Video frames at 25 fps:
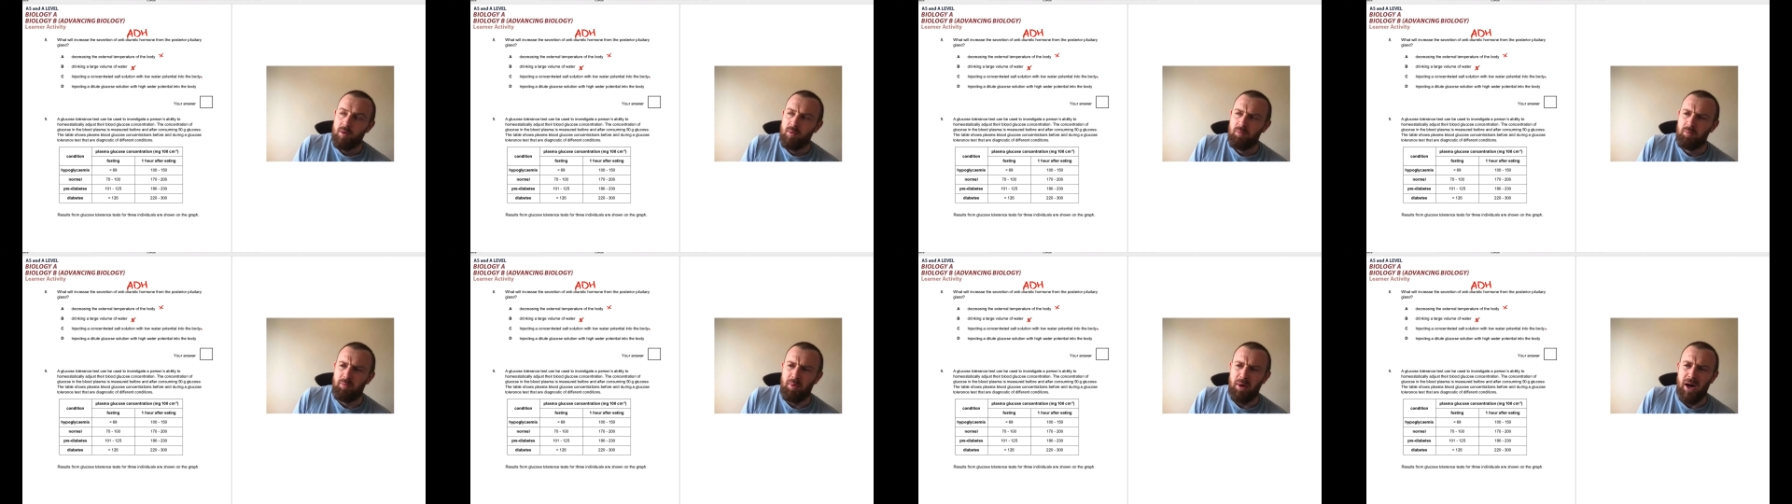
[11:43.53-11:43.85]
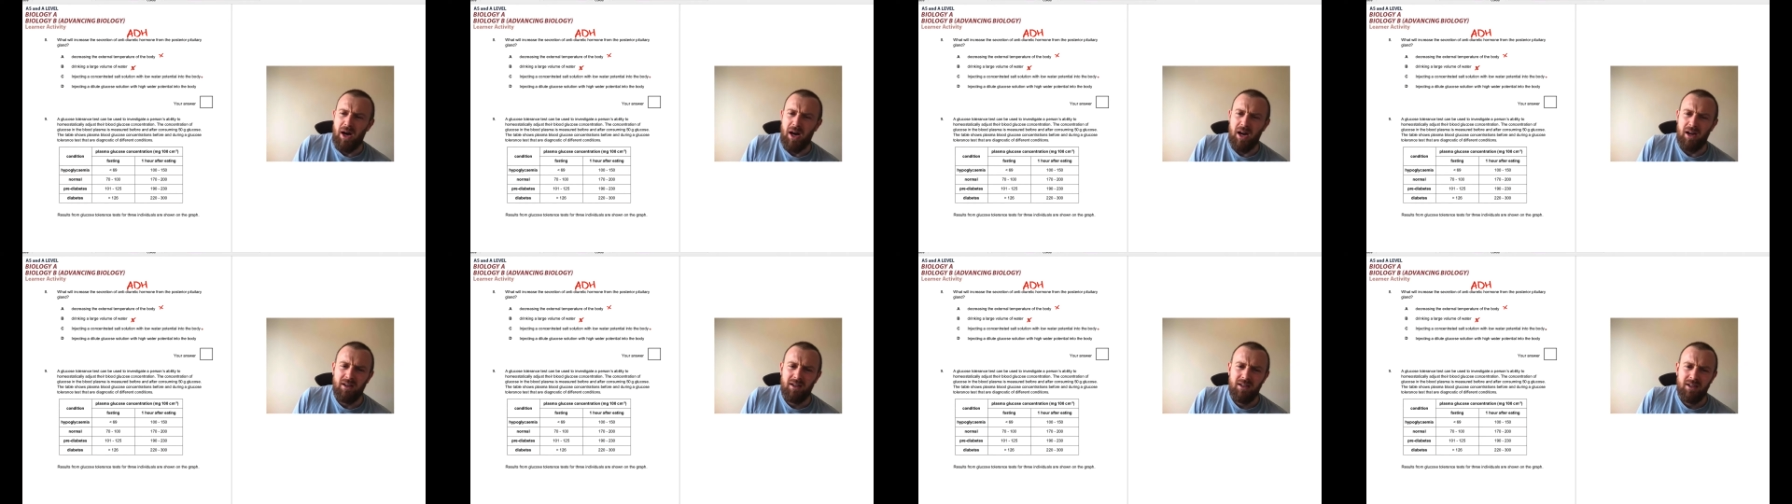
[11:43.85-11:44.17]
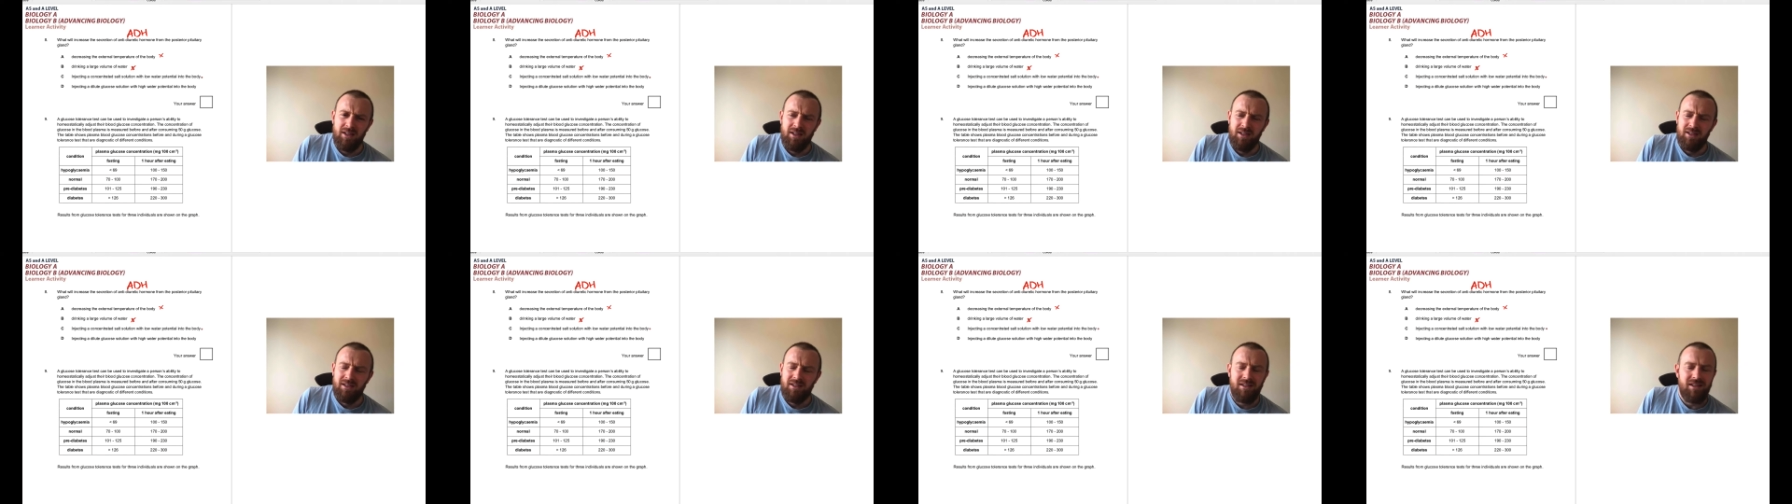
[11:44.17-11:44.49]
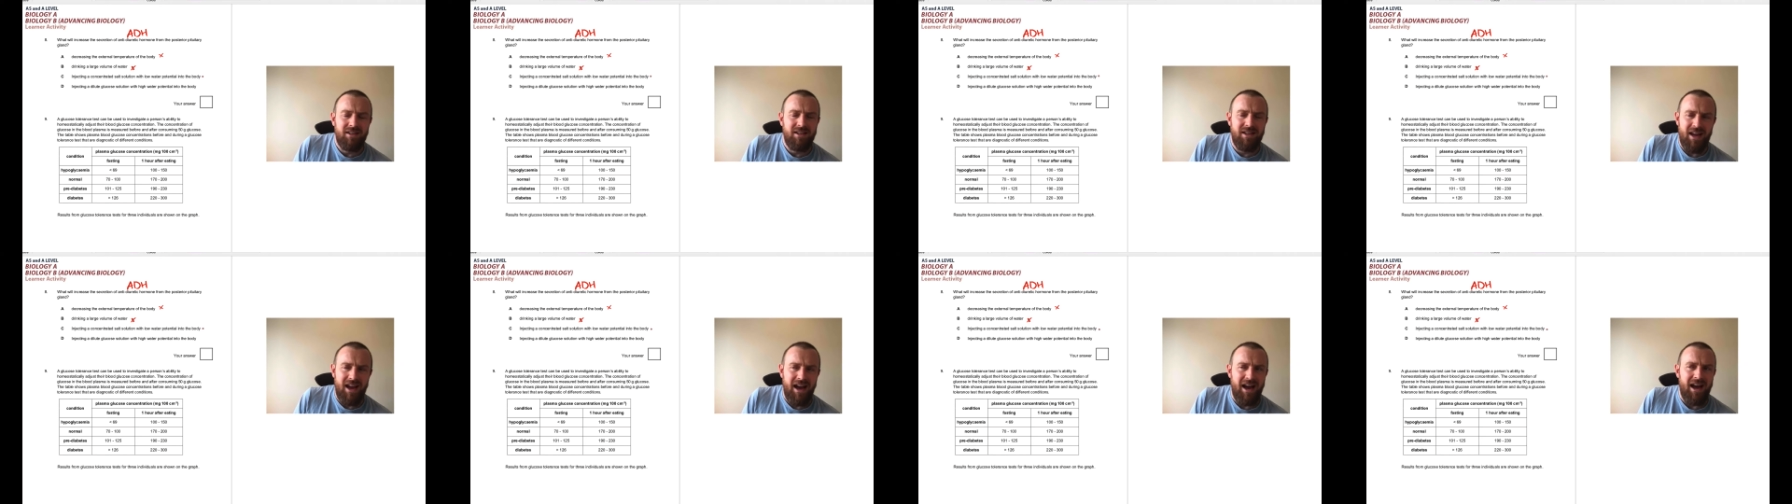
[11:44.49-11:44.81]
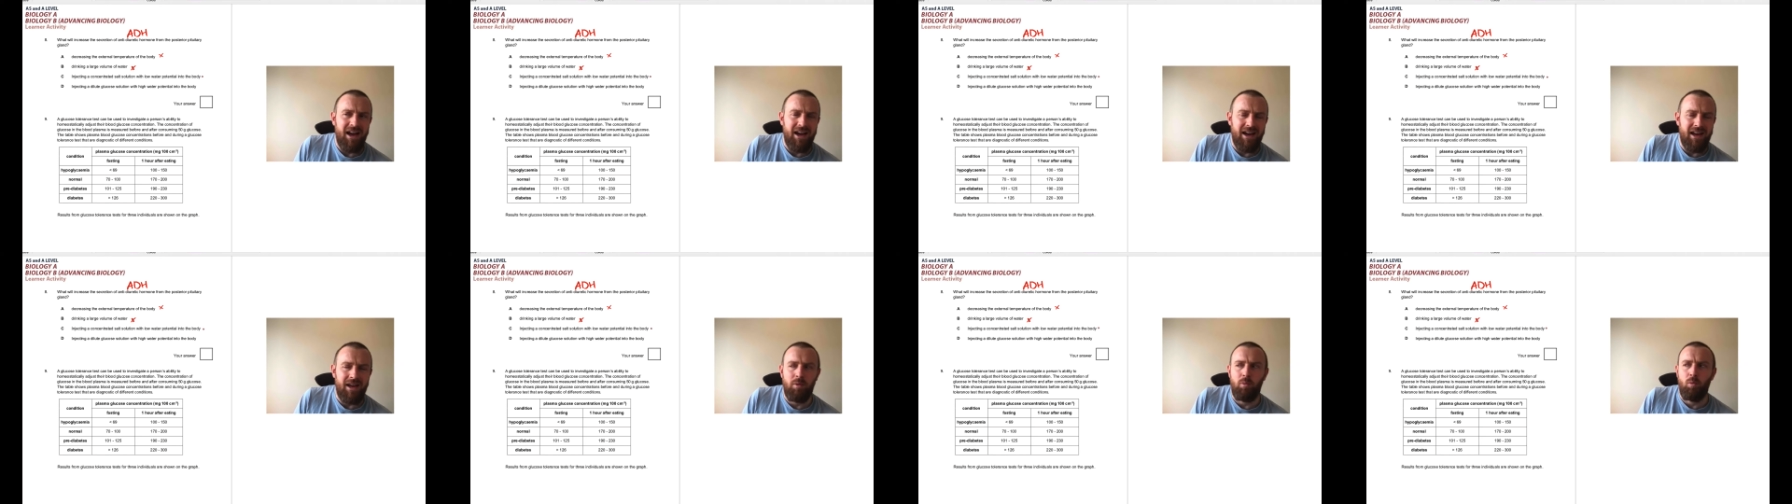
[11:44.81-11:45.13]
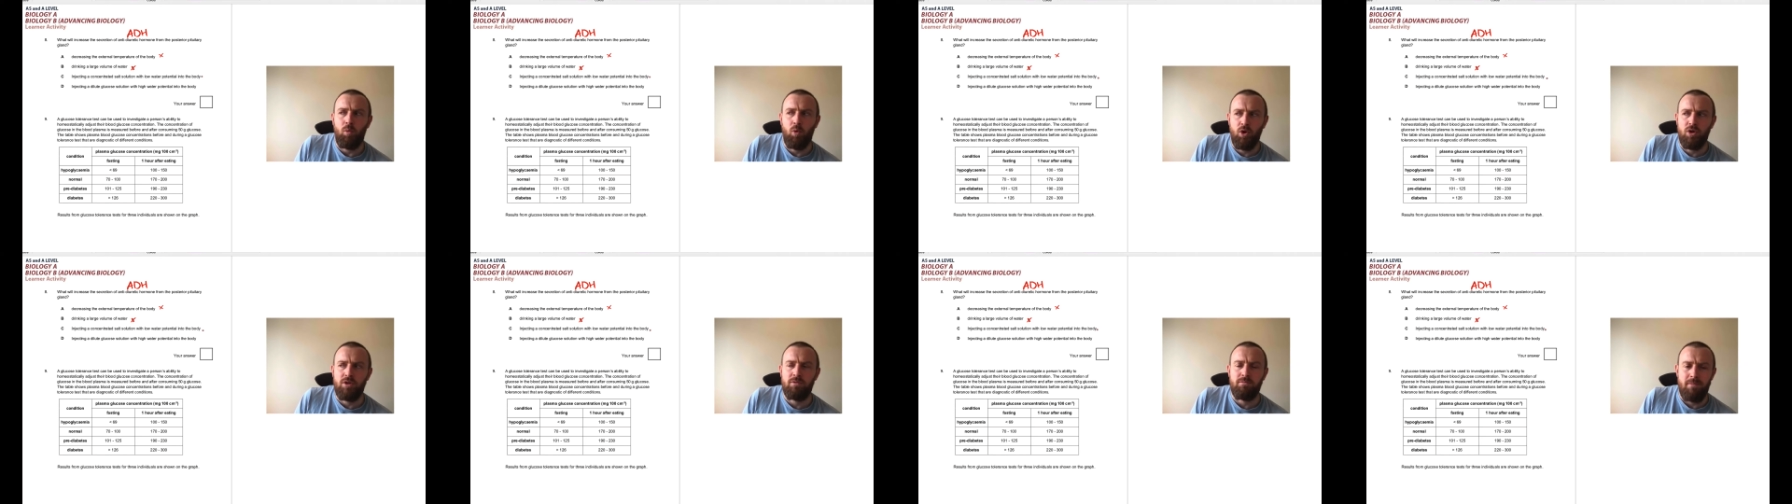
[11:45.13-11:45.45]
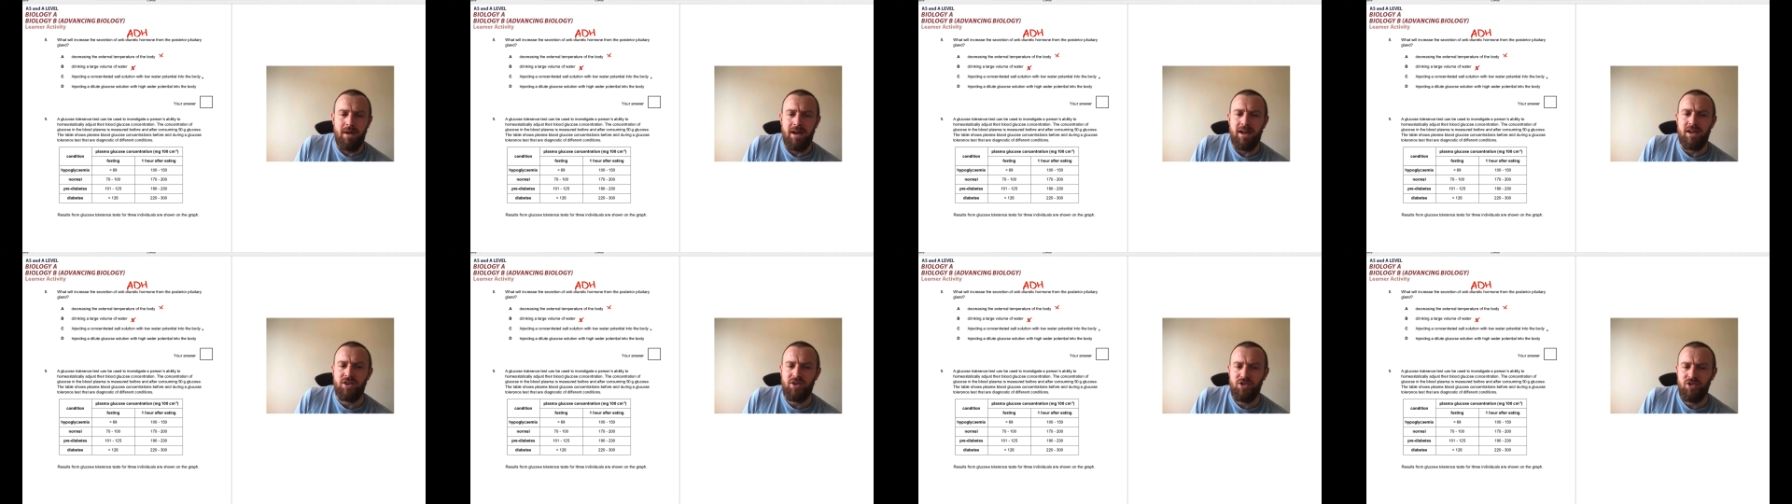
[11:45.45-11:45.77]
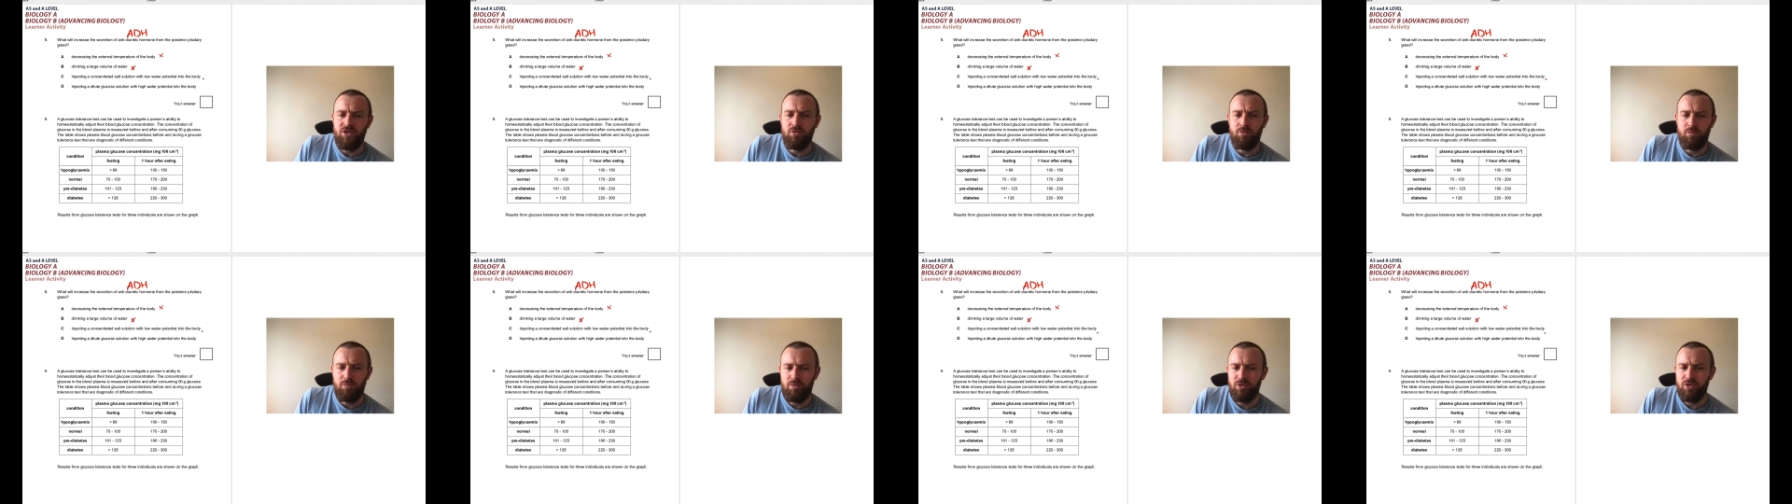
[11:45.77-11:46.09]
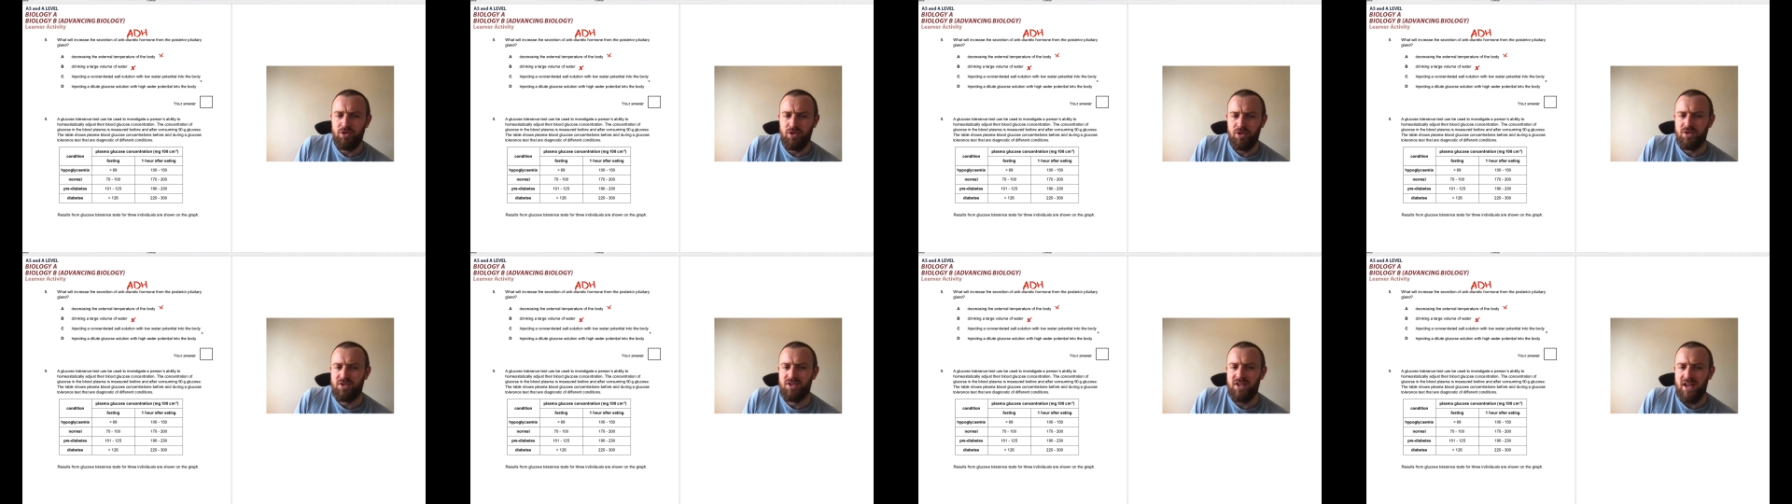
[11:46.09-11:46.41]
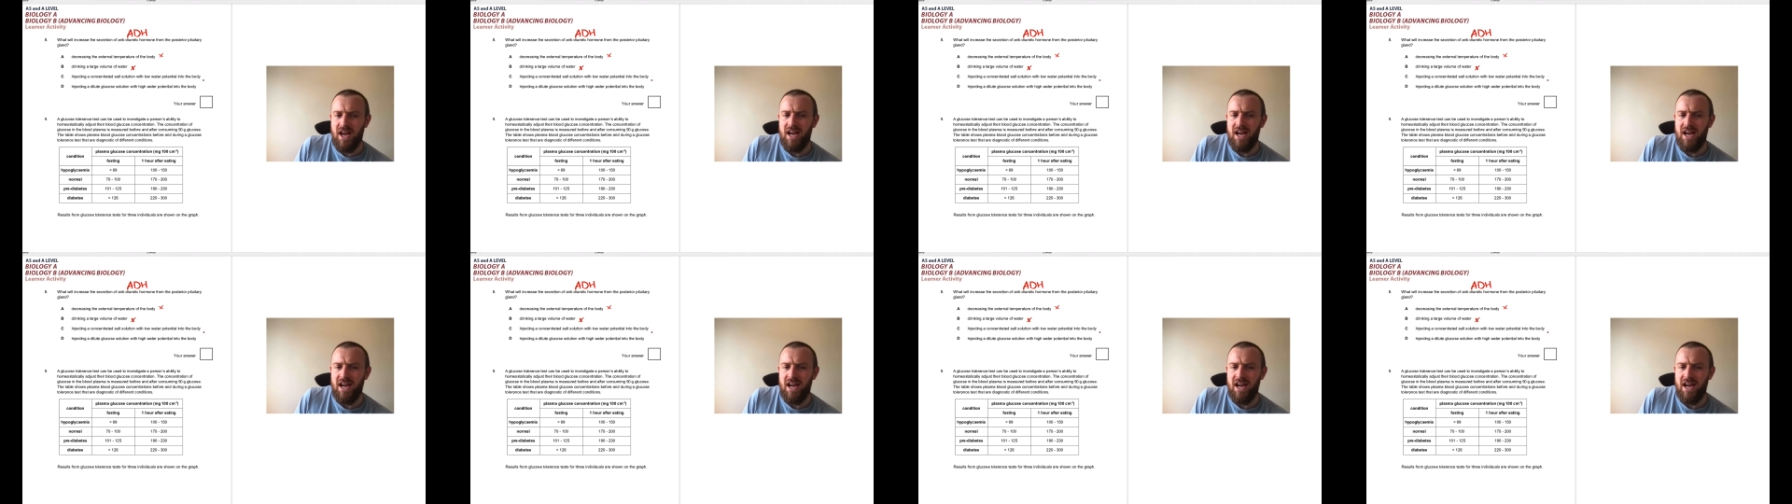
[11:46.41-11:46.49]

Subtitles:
but yeah, it would make you produce